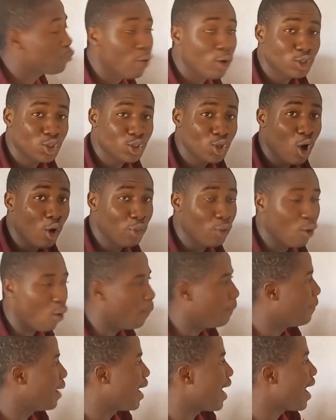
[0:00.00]
proton
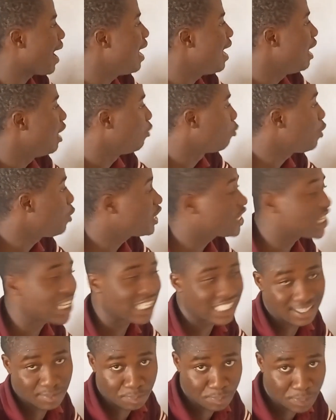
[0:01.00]
number, which
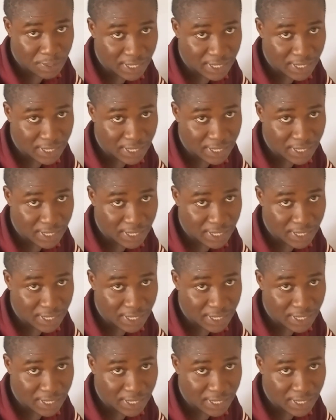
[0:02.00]
is